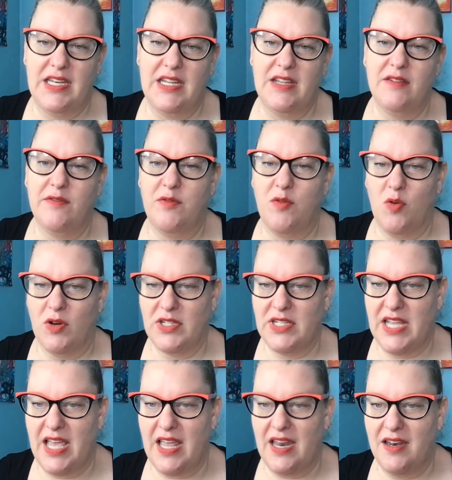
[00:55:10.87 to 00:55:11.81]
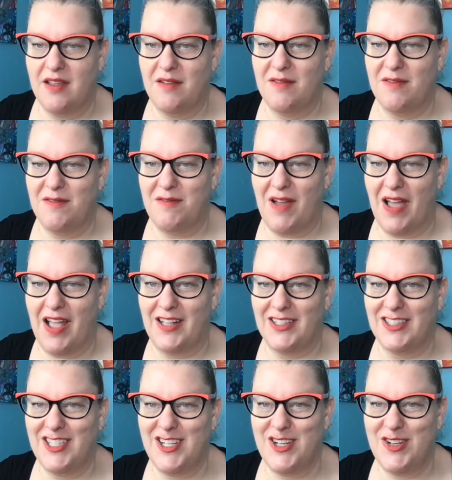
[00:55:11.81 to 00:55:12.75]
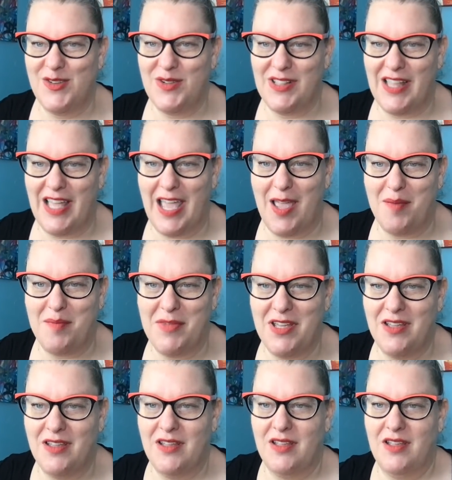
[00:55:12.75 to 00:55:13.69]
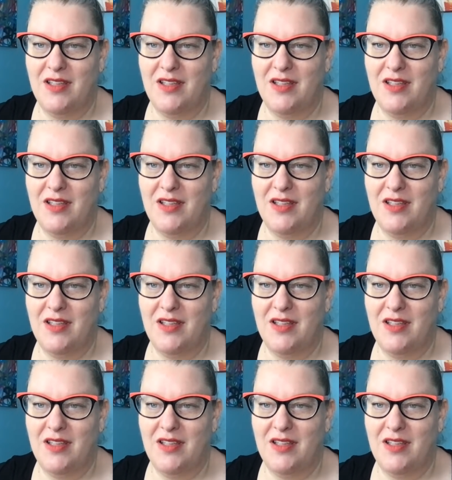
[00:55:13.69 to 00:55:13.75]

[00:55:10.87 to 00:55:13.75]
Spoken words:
ending 410. Filed a new claim.